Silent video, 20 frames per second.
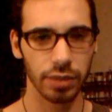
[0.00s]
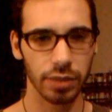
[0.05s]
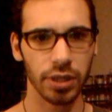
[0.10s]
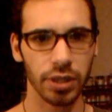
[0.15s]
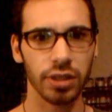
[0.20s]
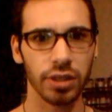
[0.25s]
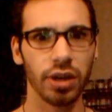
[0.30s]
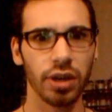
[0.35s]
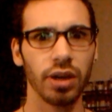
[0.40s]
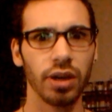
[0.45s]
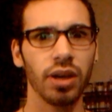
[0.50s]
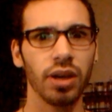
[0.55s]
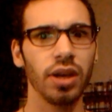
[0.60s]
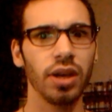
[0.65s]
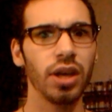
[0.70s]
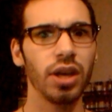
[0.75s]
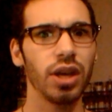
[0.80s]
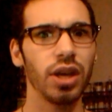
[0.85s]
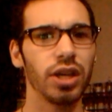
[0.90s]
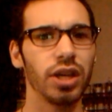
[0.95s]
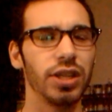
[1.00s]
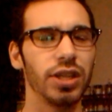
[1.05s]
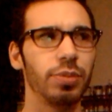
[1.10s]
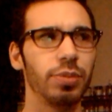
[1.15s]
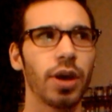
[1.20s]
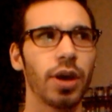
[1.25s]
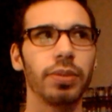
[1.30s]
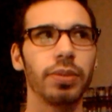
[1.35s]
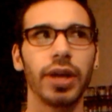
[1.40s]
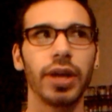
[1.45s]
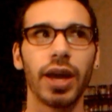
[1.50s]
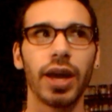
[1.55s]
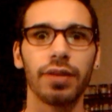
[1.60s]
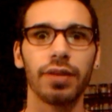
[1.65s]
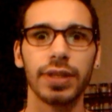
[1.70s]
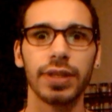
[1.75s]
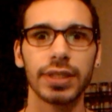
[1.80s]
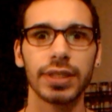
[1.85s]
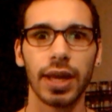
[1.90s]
y'all, you probably have these